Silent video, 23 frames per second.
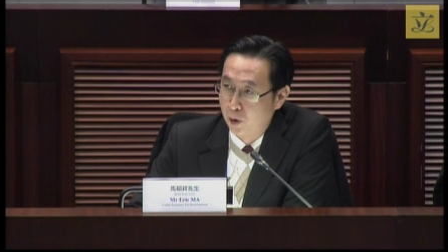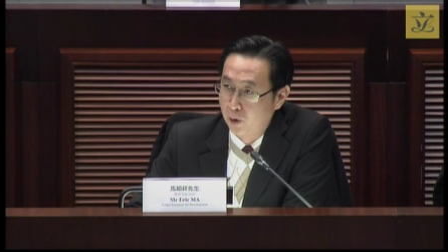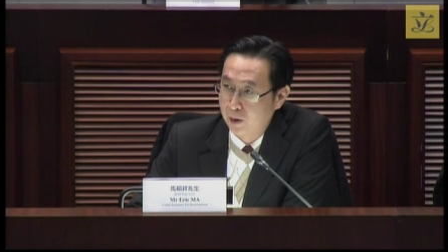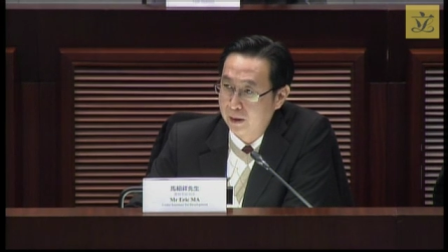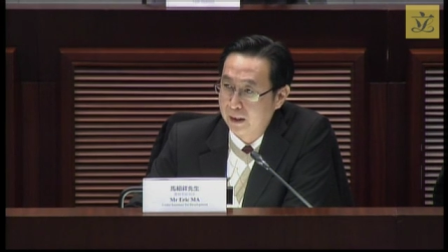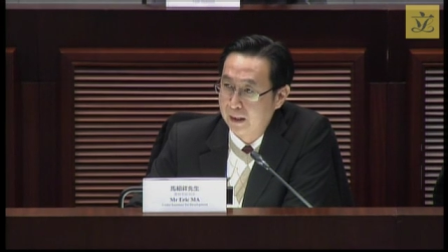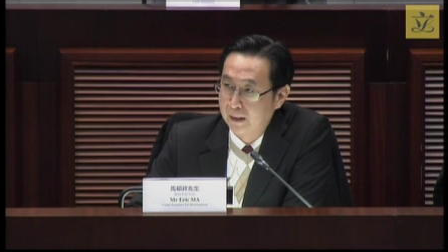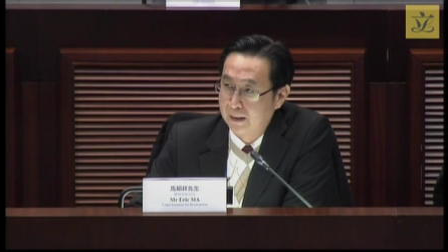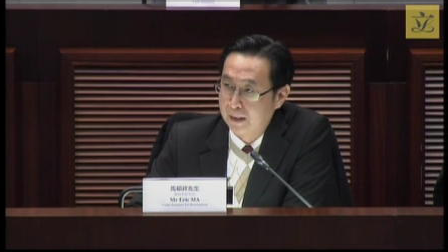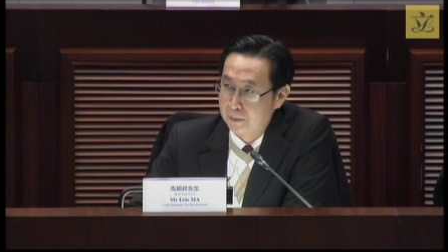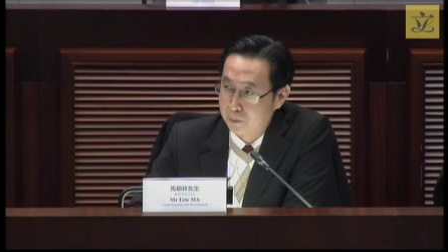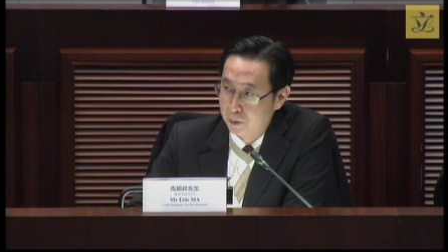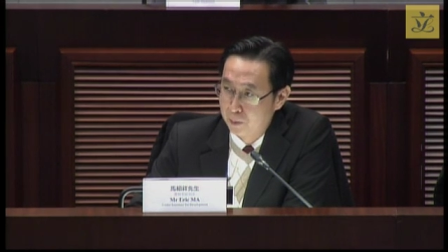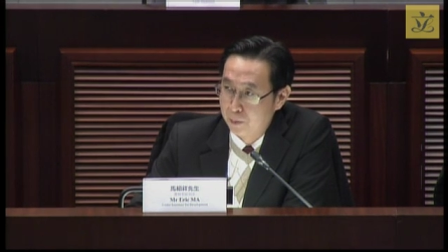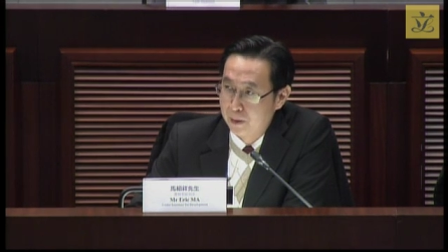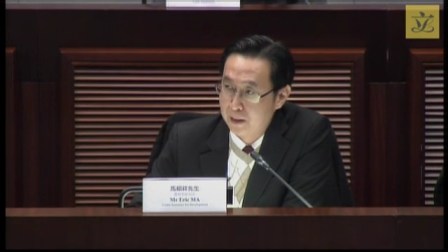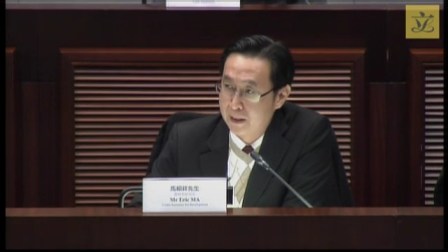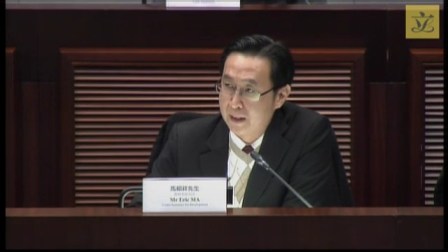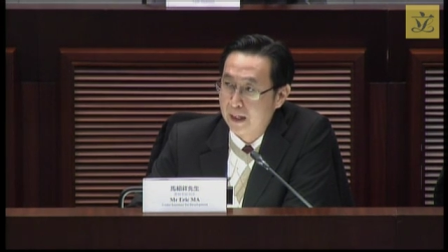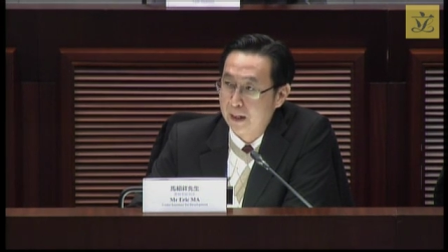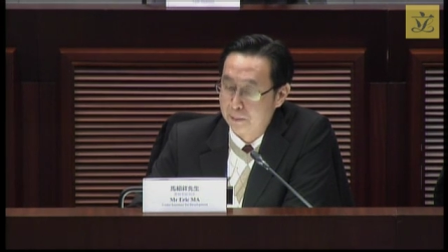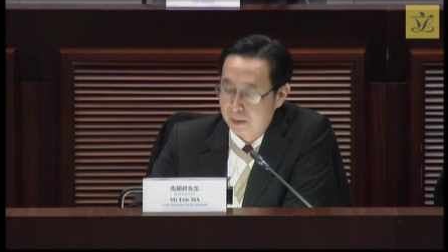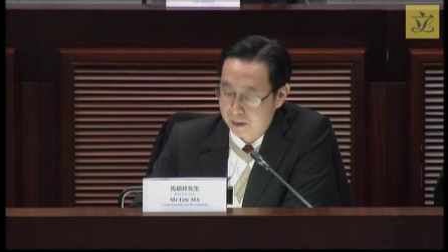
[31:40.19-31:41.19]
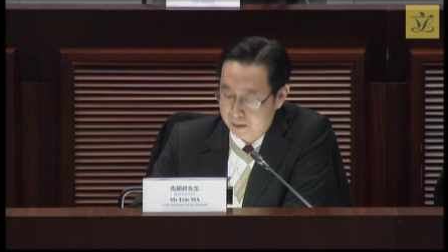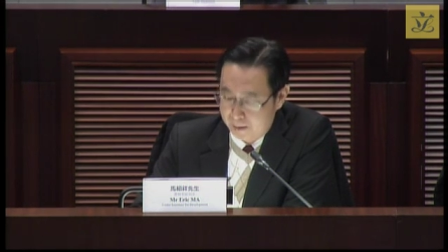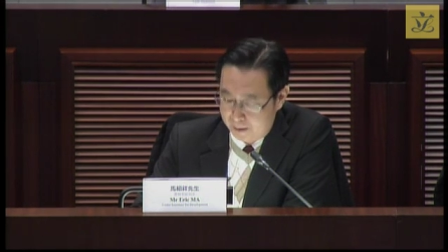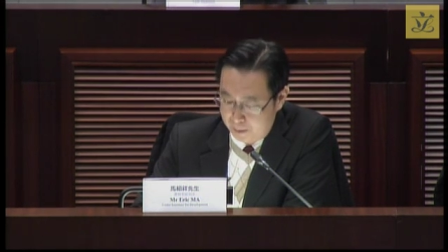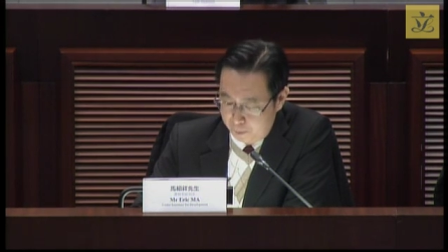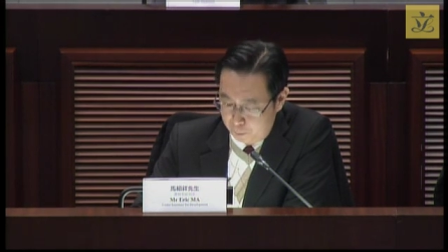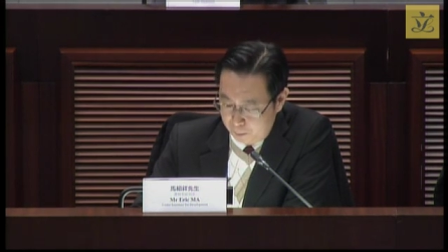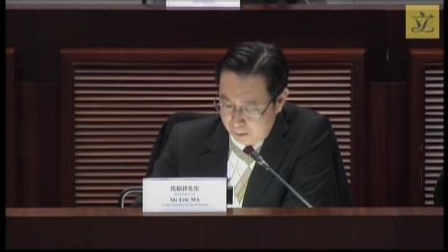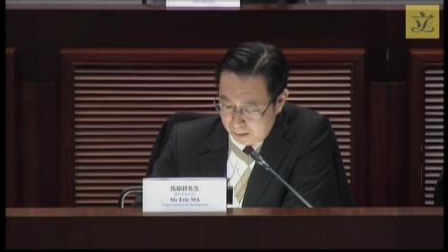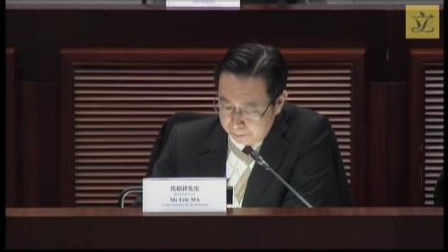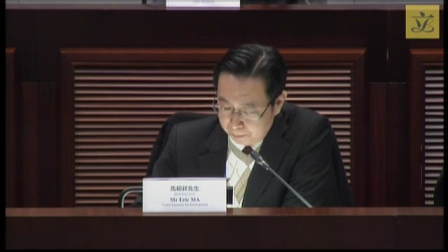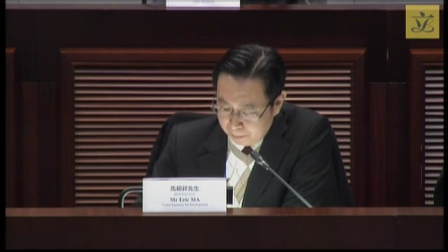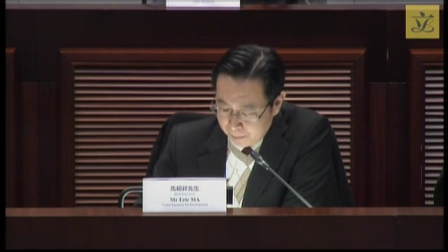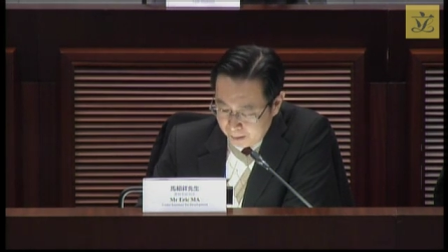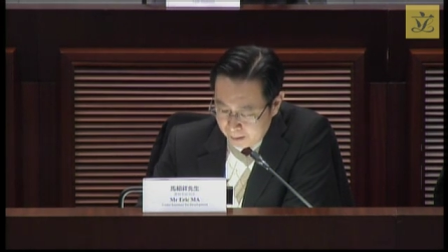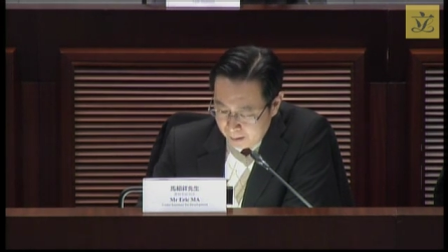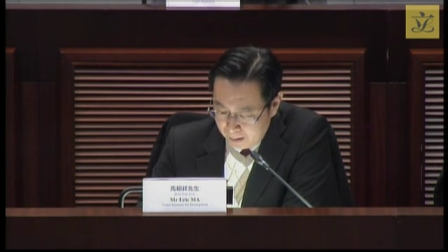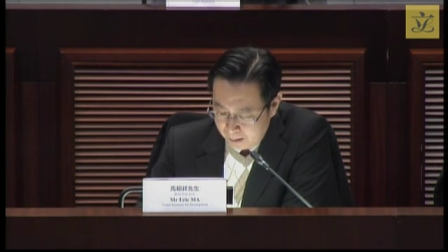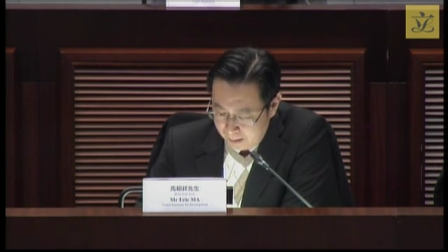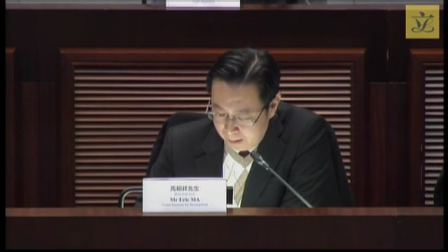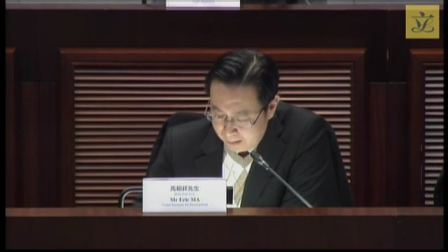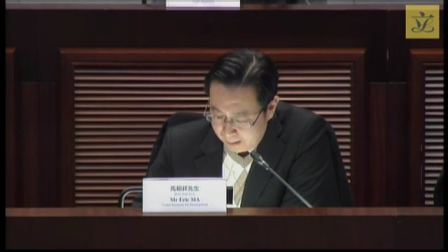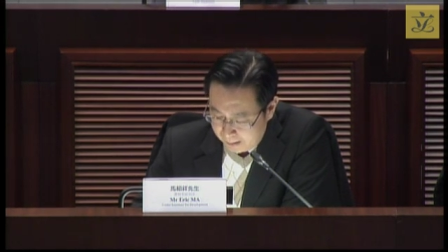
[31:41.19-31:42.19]
the site coverage has already been
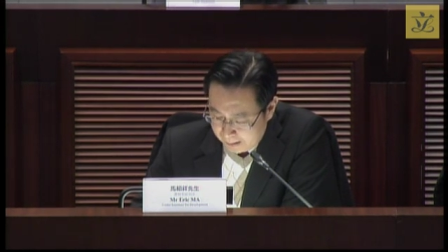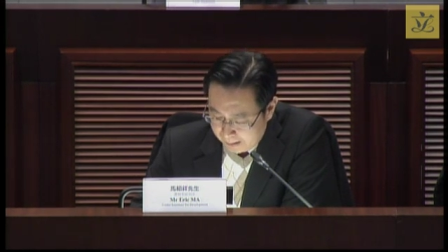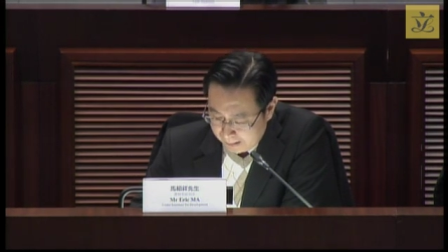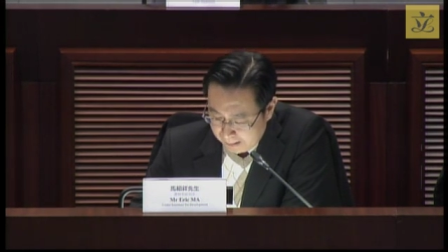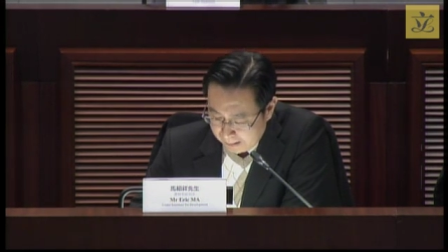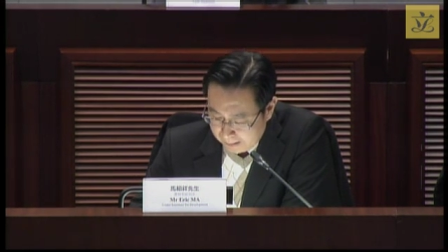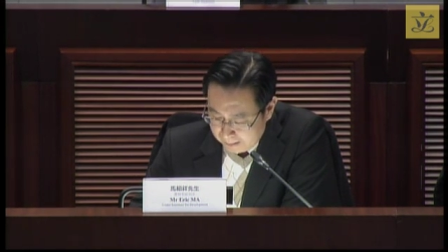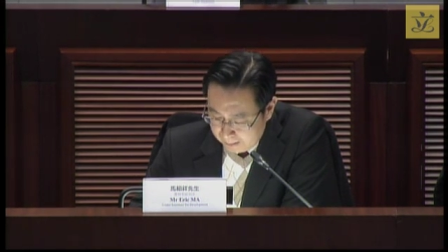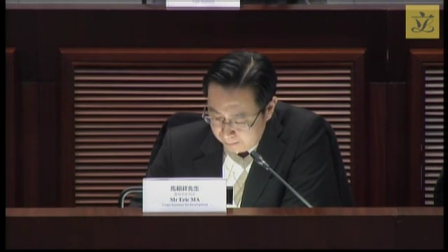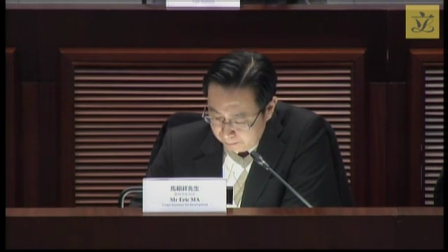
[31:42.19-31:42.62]
used.